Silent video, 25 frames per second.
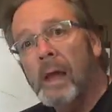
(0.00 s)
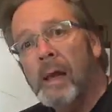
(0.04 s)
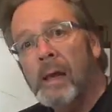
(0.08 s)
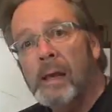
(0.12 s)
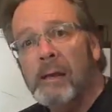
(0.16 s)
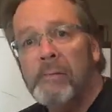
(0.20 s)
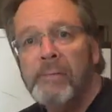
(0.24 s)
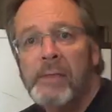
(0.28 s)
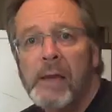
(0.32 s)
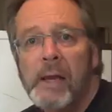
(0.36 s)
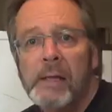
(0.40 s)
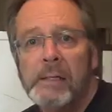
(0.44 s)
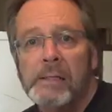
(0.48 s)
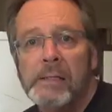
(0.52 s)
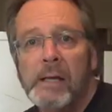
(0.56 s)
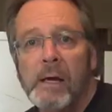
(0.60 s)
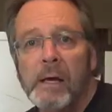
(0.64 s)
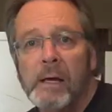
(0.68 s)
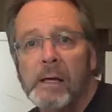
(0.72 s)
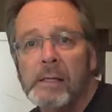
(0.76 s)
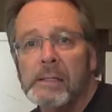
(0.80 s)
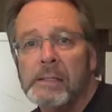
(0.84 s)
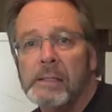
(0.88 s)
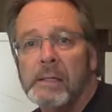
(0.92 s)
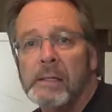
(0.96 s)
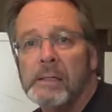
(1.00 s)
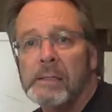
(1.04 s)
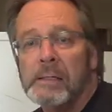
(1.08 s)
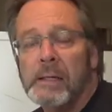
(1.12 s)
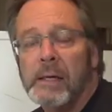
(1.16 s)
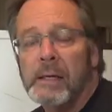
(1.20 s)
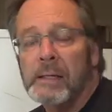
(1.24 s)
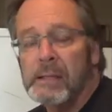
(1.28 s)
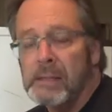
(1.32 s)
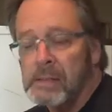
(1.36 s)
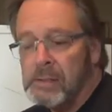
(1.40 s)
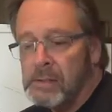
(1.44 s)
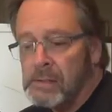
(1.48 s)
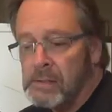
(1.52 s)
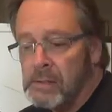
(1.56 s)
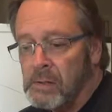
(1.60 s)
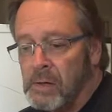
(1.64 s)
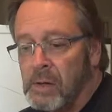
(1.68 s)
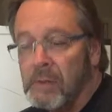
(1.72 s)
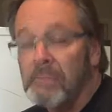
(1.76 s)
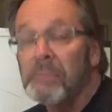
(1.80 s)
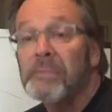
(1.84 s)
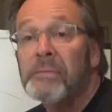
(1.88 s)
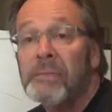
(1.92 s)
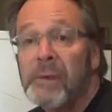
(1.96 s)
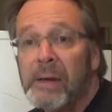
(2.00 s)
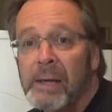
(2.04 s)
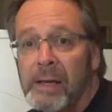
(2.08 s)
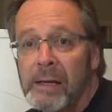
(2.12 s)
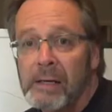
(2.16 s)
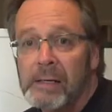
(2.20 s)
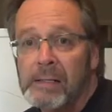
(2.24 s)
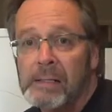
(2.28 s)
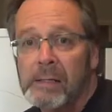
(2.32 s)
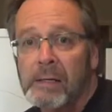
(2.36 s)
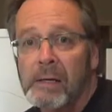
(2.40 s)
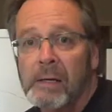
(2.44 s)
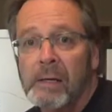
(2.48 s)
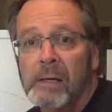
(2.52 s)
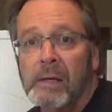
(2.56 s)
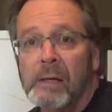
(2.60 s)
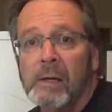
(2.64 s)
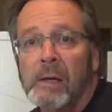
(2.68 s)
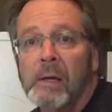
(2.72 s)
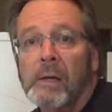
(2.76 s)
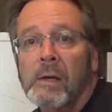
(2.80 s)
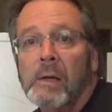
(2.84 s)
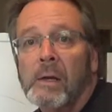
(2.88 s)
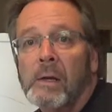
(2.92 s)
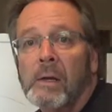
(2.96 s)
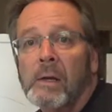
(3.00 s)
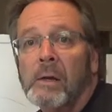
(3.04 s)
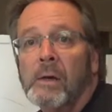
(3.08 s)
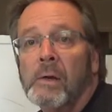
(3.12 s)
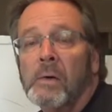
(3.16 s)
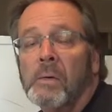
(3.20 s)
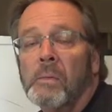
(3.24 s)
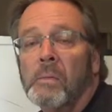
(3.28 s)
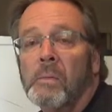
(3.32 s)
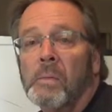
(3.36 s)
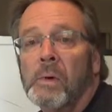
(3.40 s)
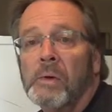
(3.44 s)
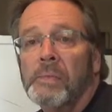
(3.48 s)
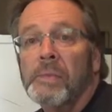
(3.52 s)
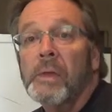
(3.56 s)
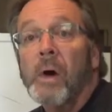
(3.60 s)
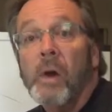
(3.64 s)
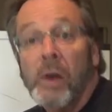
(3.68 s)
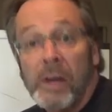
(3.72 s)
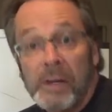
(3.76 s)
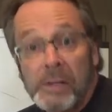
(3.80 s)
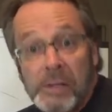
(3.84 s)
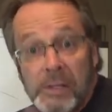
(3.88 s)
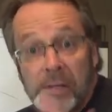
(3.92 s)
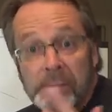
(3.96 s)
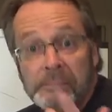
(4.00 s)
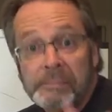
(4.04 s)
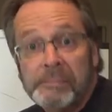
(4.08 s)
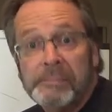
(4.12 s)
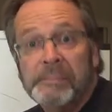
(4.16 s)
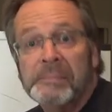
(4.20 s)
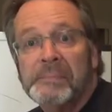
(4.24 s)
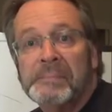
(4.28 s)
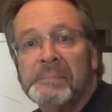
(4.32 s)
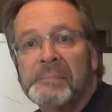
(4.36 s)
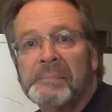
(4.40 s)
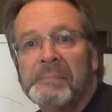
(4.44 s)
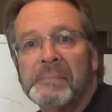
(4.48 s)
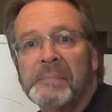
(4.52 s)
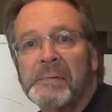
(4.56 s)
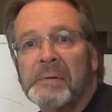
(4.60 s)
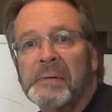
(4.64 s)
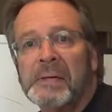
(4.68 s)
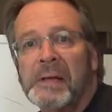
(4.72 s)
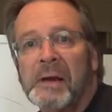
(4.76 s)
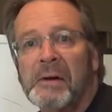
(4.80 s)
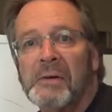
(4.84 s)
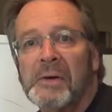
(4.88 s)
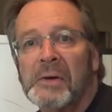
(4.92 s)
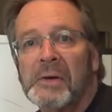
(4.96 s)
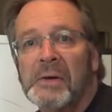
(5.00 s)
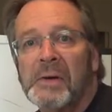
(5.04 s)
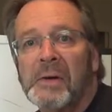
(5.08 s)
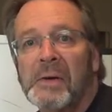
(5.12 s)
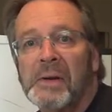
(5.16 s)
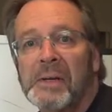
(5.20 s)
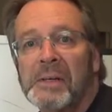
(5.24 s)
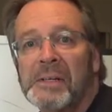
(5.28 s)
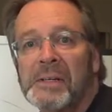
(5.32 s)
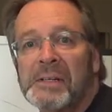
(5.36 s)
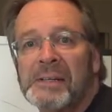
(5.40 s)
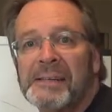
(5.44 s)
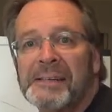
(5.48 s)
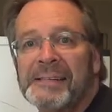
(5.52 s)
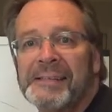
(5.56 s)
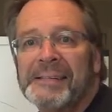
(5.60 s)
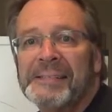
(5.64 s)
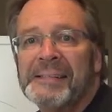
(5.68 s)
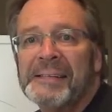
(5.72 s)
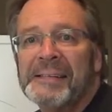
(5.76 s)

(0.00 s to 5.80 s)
And if that data tends to conflict with knowledge, current knowledge,